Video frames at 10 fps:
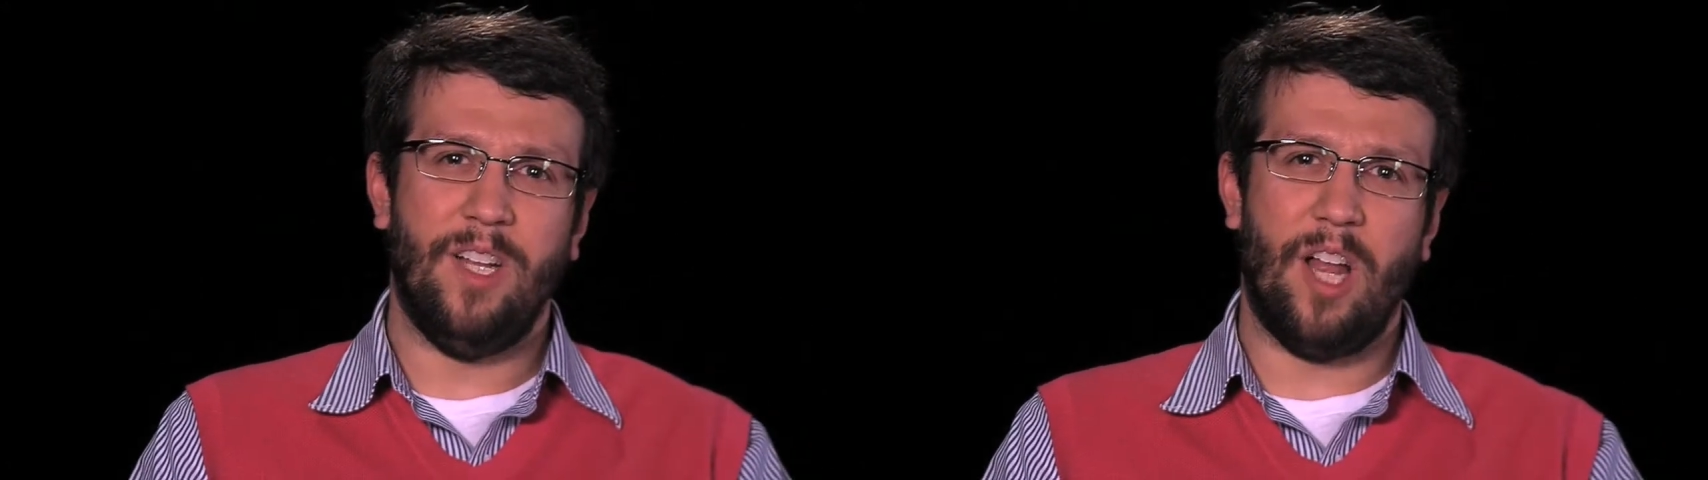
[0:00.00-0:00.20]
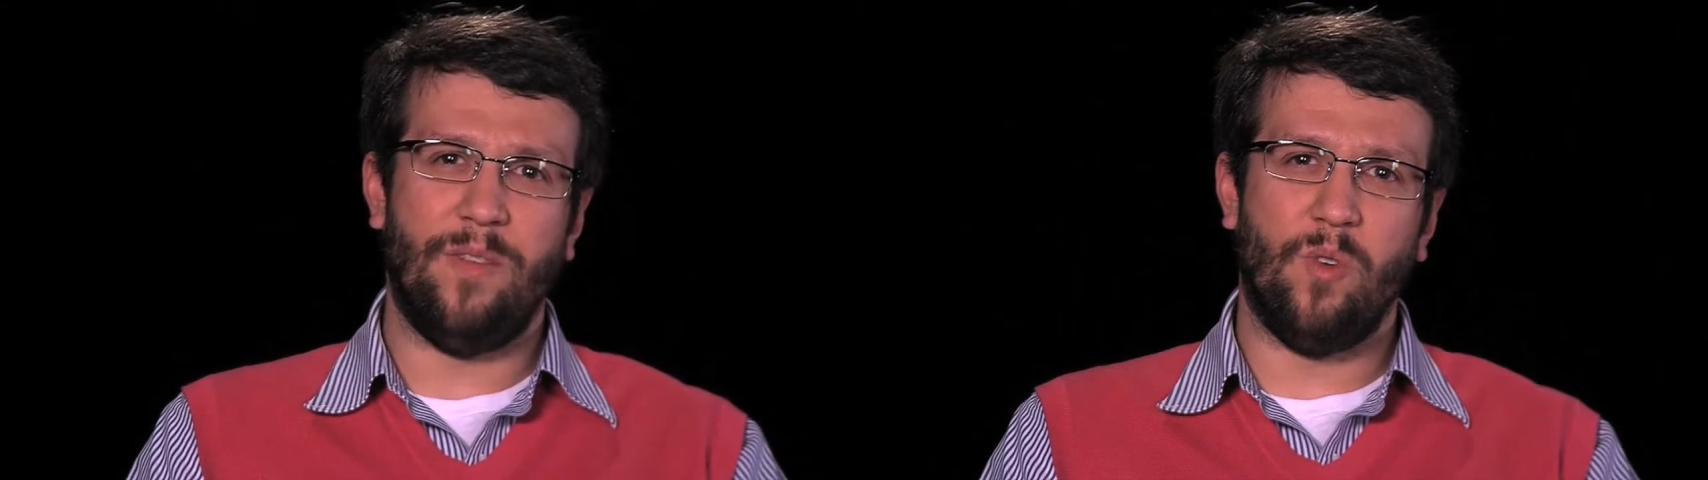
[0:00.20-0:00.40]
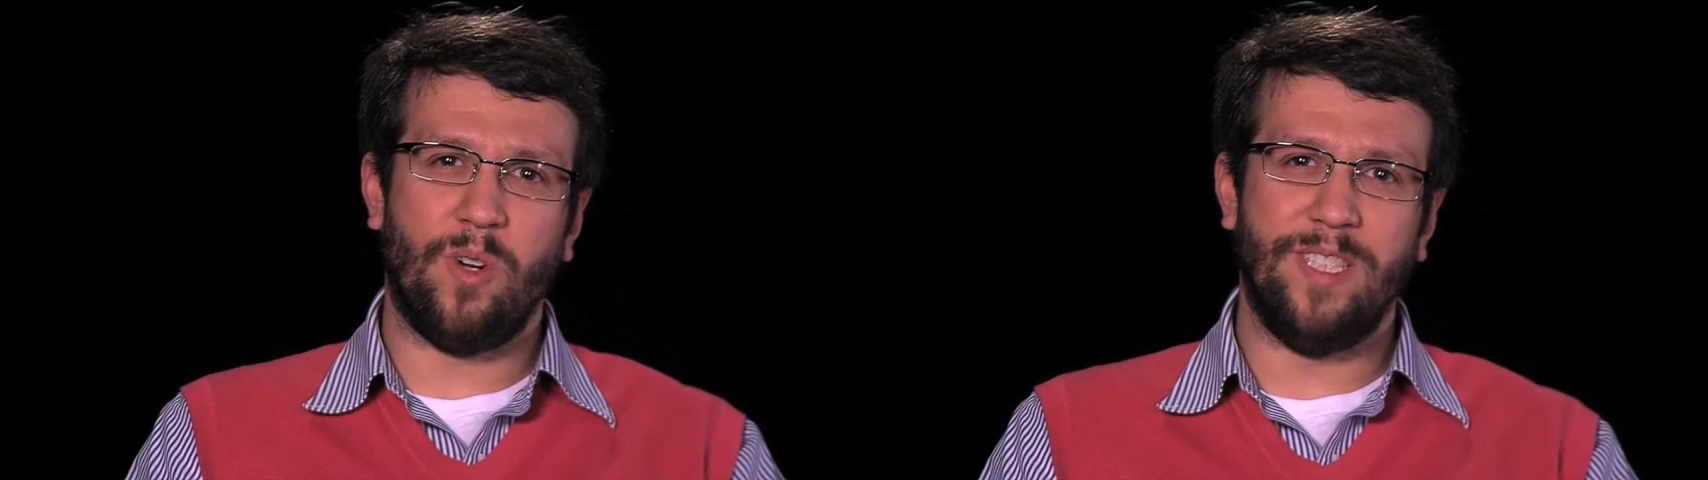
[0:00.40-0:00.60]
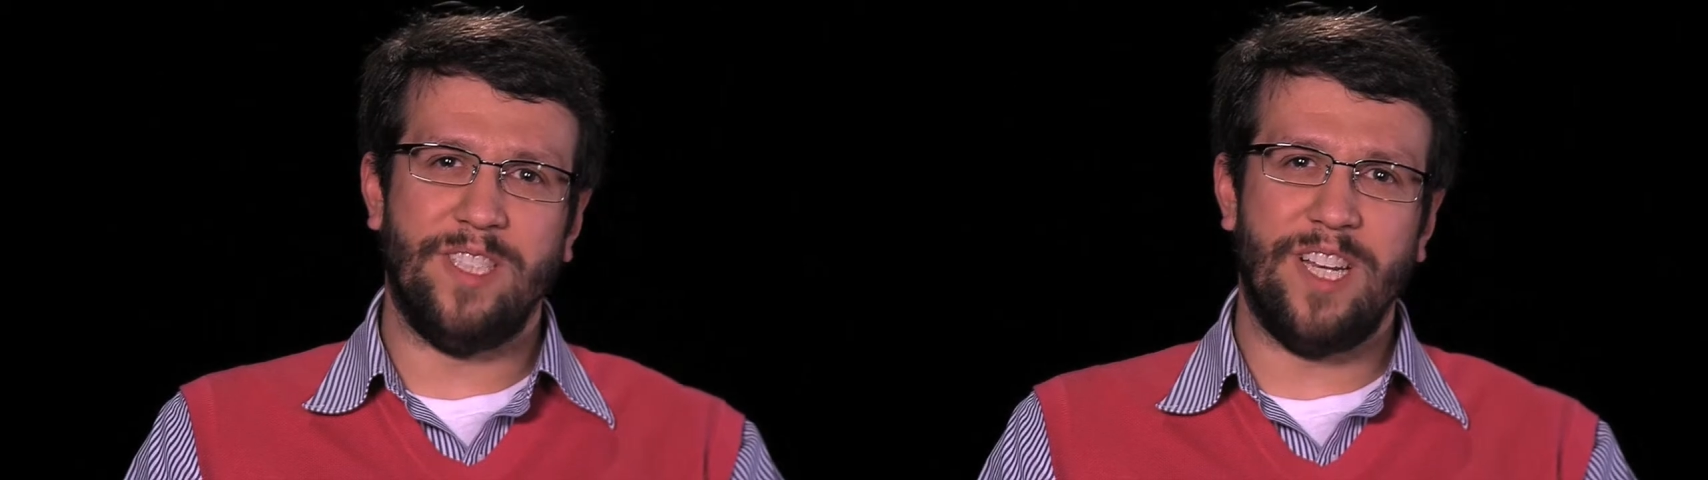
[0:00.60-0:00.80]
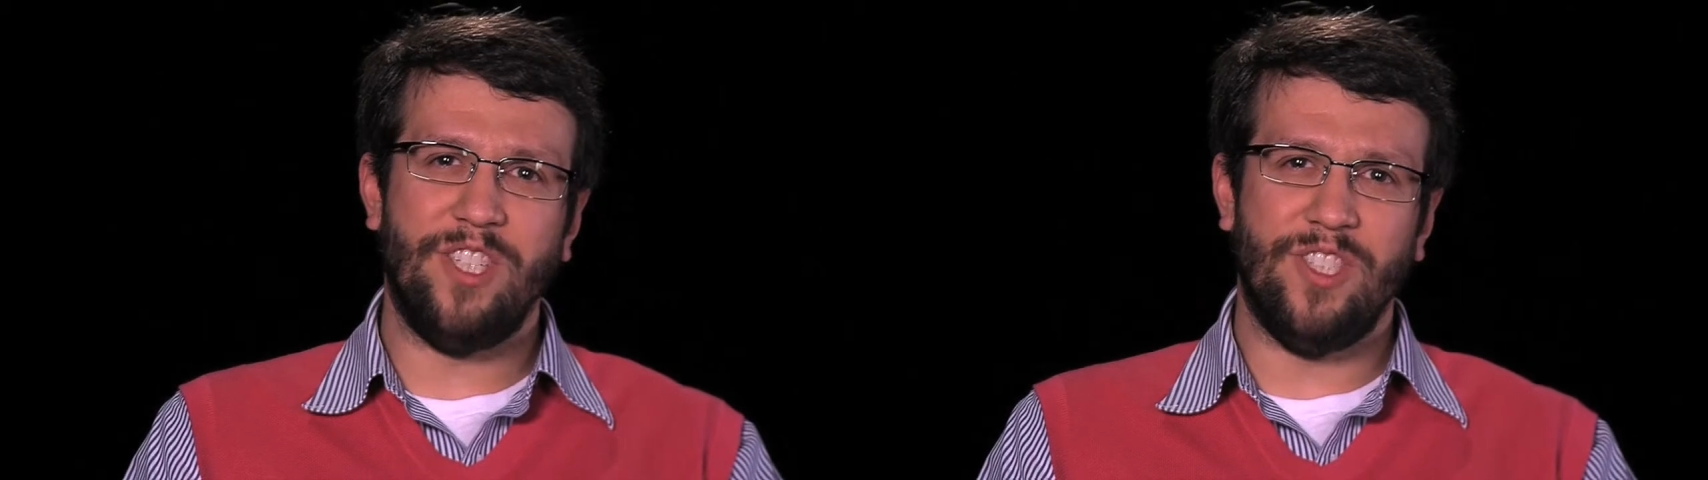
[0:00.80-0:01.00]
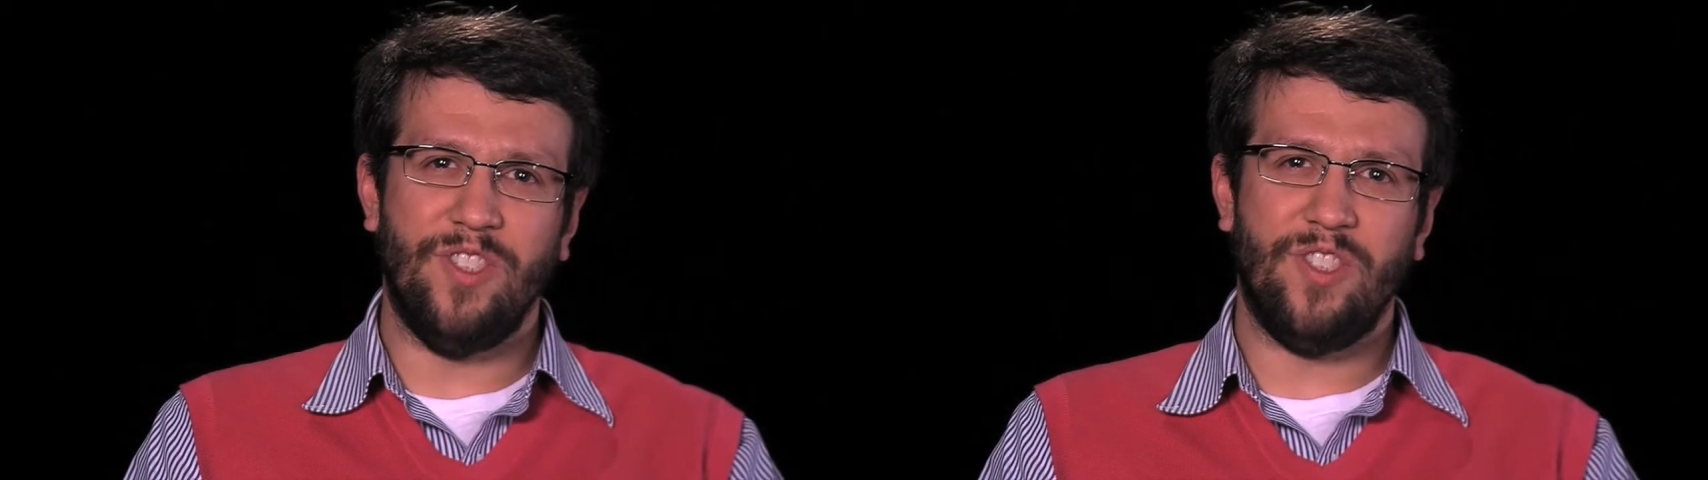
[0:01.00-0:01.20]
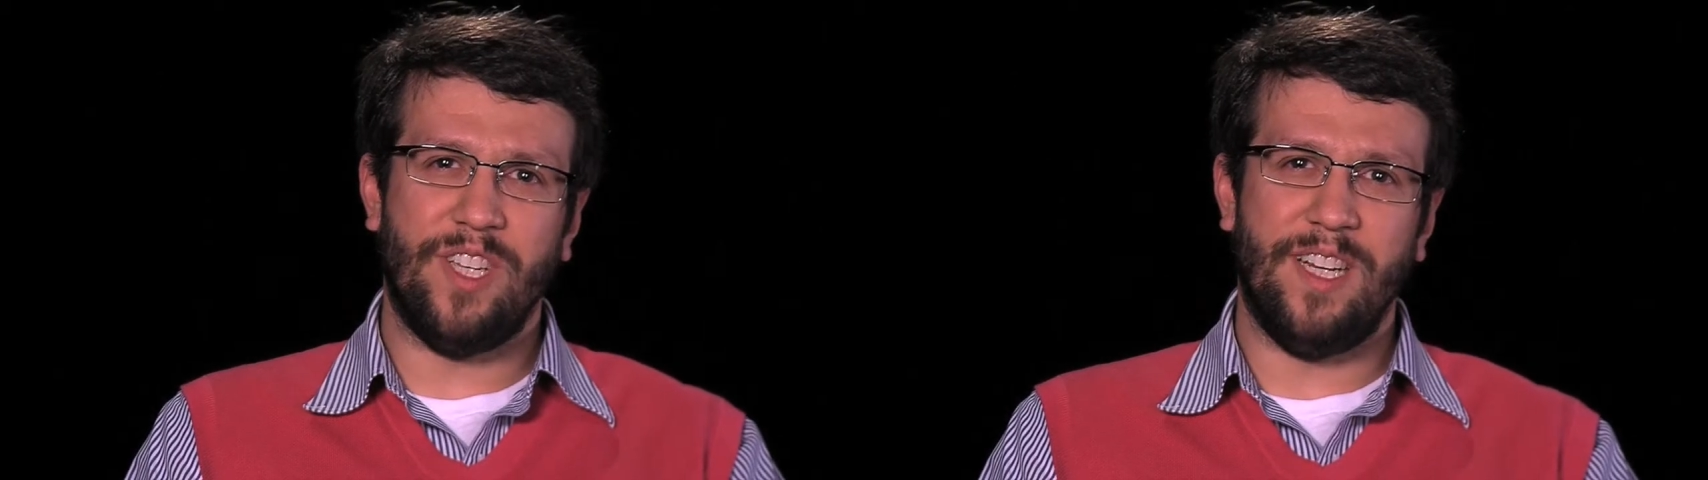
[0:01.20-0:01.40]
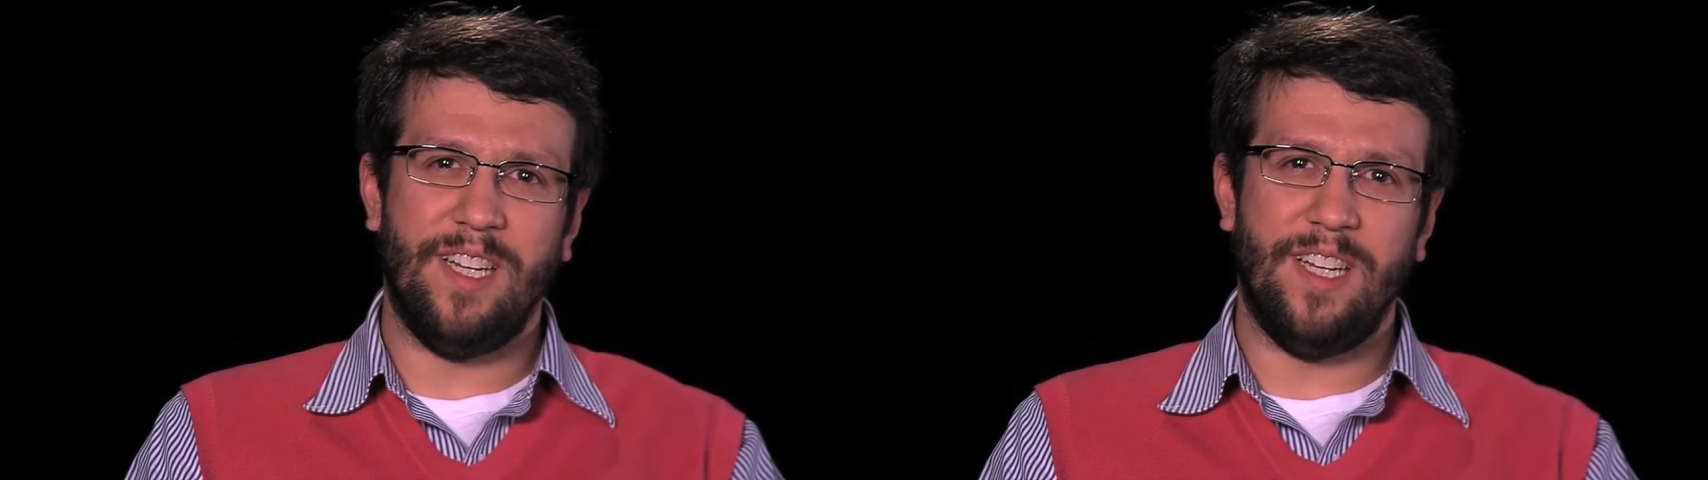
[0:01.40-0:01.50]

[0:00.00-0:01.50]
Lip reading: a lot of organizations